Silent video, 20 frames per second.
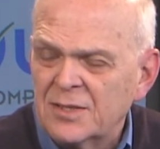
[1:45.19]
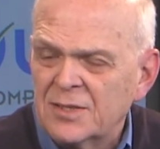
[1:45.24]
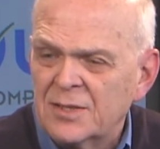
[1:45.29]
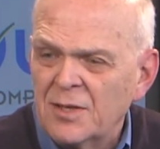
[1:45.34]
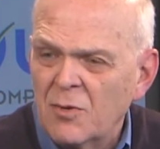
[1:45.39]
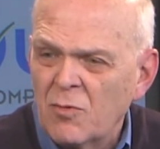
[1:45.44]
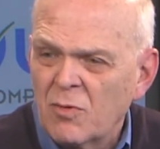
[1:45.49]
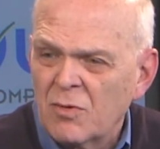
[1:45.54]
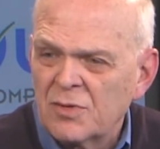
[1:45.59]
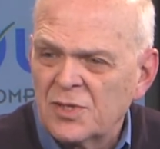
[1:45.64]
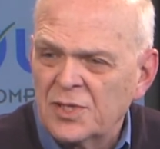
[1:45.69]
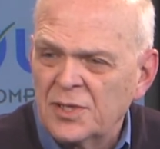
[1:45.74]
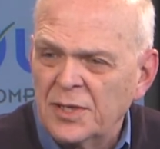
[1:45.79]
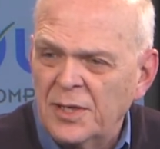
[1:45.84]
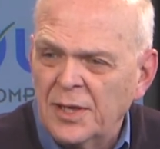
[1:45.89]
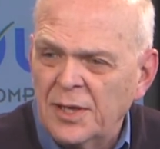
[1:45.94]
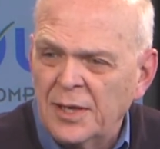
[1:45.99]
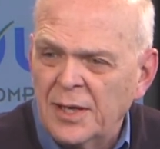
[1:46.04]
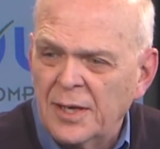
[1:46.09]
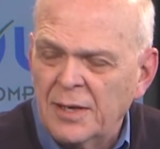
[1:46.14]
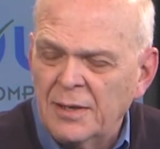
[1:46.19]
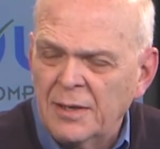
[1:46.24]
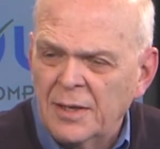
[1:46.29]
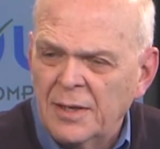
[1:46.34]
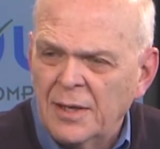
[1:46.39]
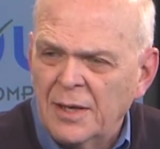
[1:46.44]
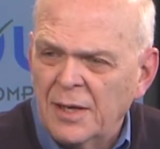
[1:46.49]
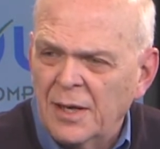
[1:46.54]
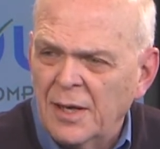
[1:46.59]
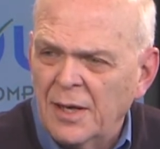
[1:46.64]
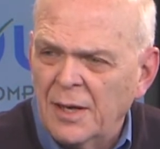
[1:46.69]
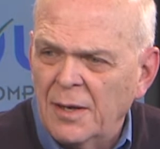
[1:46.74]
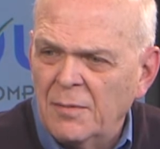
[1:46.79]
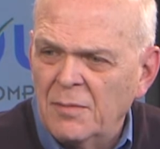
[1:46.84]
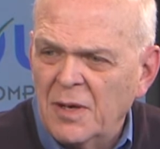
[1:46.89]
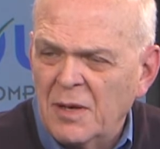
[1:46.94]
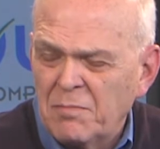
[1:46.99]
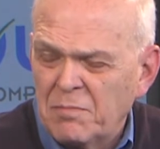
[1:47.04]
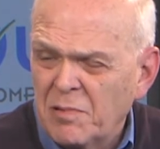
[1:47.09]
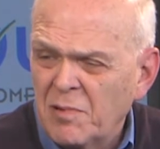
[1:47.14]
So we're seeing a, a,
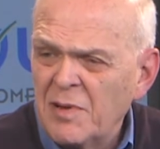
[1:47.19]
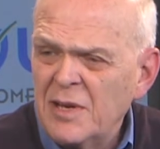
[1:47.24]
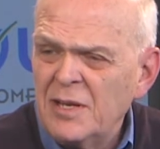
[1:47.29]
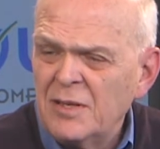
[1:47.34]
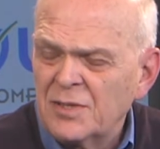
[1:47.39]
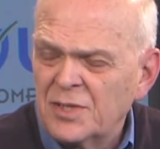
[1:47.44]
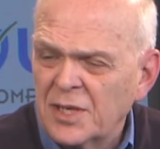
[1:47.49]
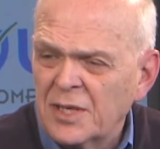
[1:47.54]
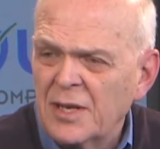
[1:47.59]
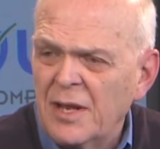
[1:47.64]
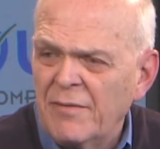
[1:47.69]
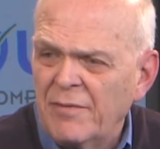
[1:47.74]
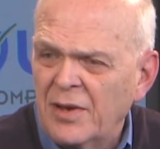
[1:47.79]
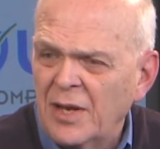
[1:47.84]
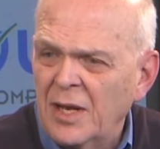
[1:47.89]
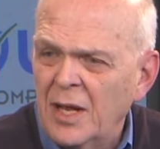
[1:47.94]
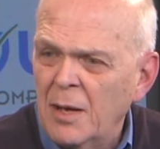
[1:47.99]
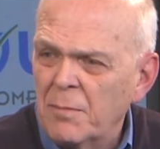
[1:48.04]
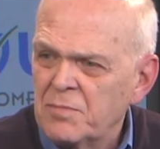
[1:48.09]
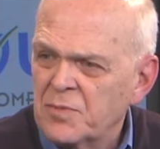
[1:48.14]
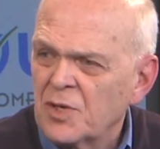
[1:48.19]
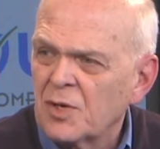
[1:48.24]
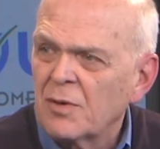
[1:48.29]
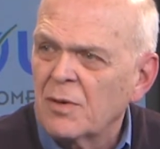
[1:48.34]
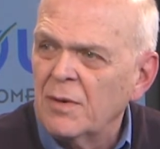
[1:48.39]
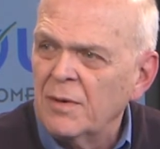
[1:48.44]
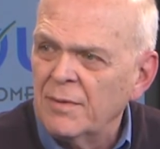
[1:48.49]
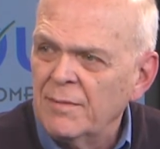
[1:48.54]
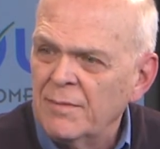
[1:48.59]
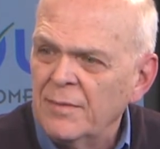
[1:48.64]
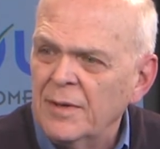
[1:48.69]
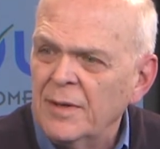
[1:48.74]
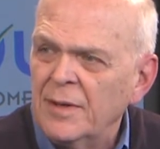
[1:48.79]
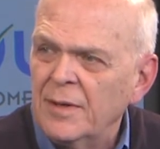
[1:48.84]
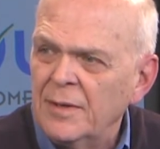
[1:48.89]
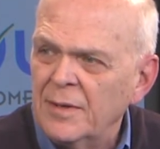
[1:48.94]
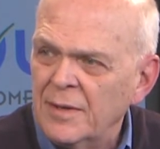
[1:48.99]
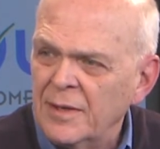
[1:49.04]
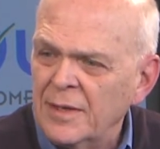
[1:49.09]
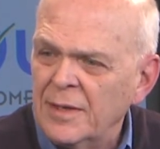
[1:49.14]
a pretty significant upturn
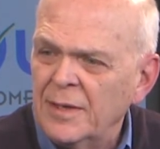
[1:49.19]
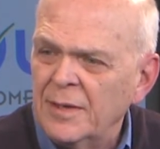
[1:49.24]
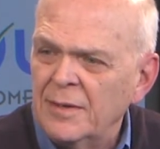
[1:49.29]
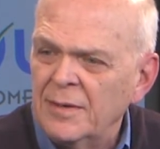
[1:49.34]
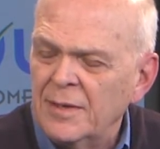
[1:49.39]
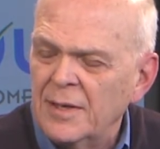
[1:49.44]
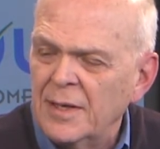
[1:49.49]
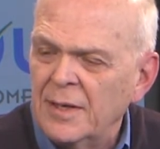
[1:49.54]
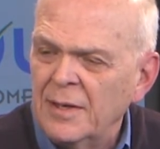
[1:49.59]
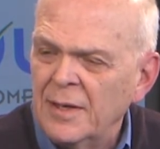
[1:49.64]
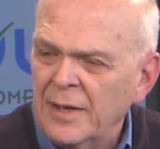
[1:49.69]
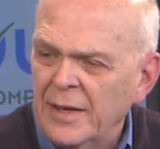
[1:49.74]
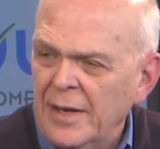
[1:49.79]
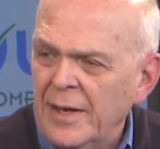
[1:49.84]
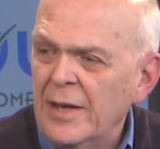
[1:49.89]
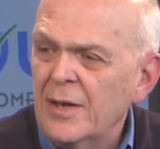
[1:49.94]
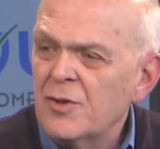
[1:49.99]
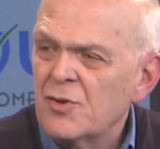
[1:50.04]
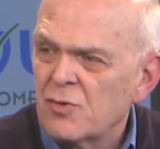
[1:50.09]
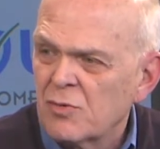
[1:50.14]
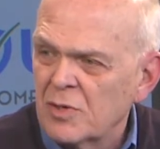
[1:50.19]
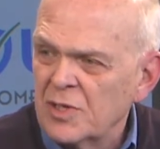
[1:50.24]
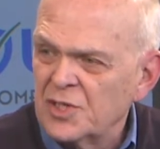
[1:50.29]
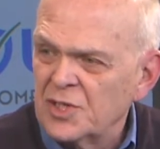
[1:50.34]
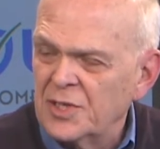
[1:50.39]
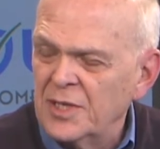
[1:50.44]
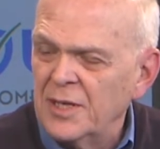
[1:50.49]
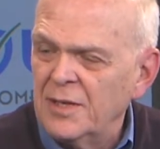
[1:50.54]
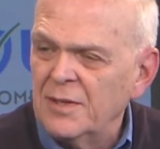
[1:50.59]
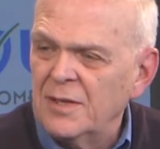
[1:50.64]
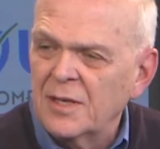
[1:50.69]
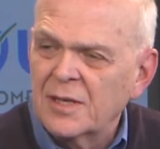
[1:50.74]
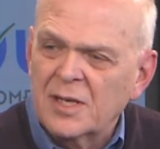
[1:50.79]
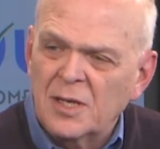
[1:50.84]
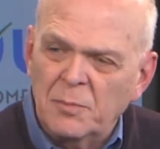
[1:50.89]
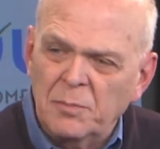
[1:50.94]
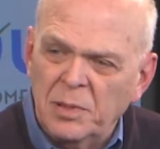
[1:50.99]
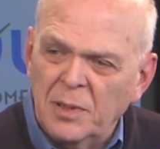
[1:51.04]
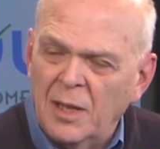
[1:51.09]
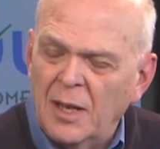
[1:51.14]
in, in uh, interest in the
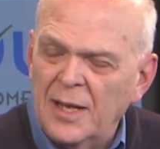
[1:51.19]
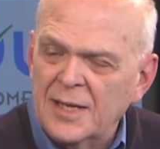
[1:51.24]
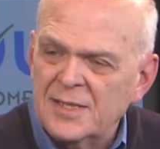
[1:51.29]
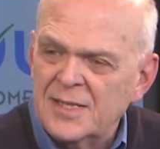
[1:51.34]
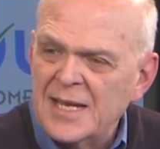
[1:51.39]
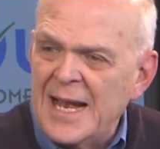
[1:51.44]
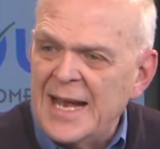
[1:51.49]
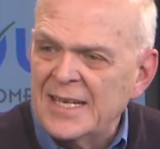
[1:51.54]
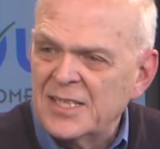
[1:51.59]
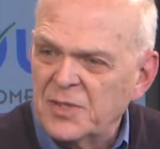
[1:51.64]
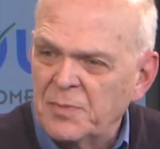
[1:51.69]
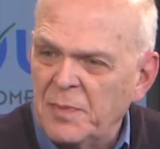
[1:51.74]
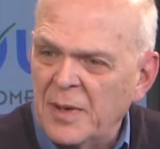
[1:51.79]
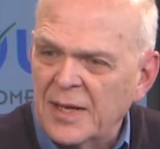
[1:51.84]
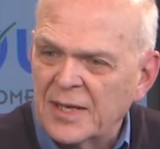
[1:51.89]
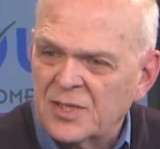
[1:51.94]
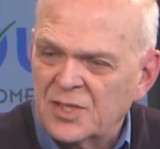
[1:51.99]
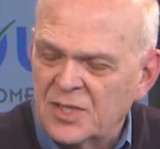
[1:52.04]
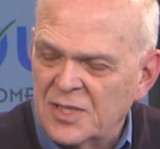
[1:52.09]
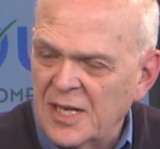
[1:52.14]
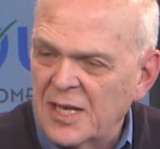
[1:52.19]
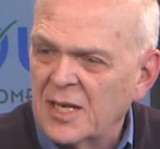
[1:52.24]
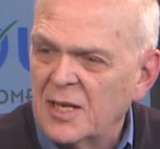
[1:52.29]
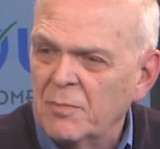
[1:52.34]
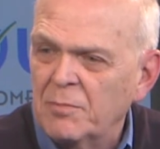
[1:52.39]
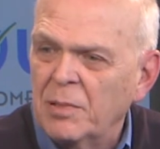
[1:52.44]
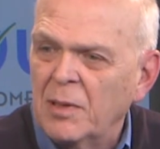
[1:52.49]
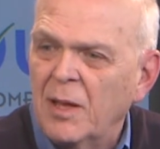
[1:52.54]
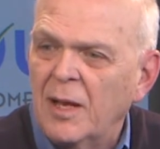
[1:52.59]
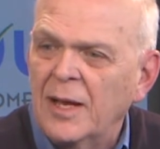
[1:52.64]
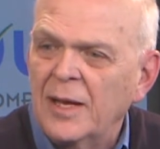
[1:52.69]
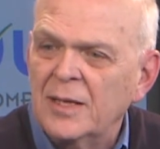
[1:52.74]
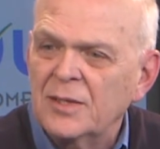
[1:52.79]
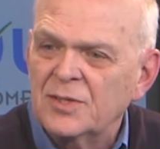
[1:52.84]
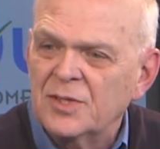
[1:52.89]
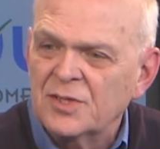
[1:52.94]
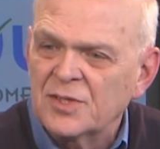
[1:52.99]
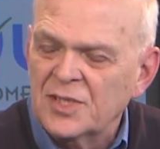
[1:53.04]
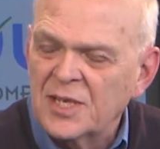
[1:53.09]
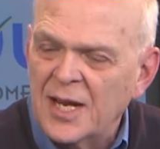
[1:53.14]
compliance aspects, STIG
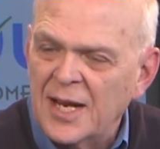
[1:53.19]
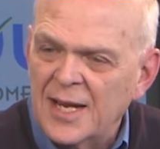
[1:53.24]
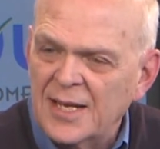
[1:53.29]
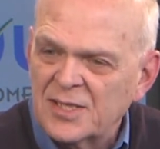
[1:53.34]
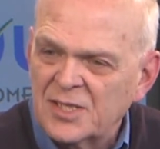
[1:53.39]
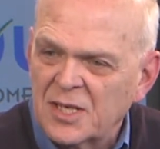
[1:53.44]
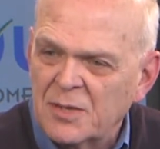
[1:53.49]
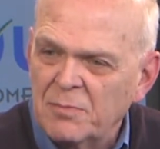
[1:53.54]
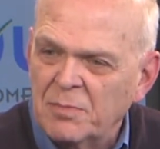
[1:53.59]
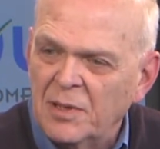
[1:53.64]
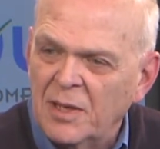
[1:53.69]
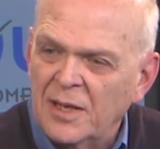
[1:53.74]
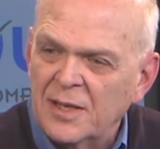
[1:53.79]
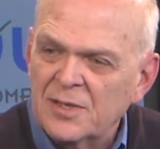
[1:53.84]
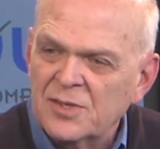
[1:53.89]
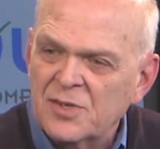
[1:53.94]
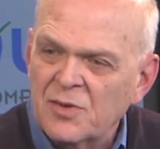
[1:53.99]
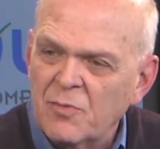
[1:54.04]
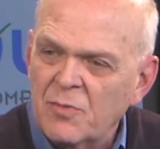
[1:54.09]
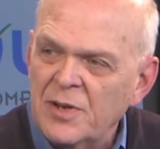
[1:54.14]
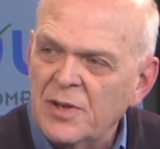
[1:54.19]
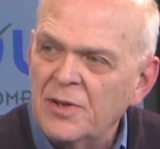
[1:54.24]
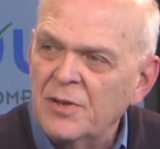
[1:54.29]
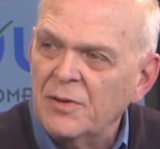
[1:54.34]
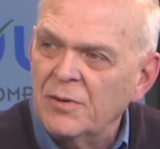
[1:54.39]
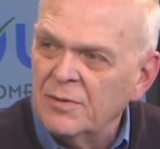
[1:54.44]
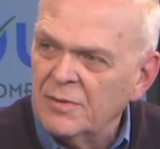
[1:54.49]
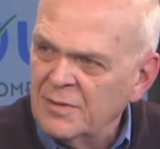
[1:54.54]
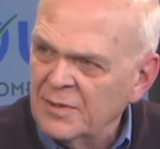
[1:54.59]
compliance and C I S compliance that we do.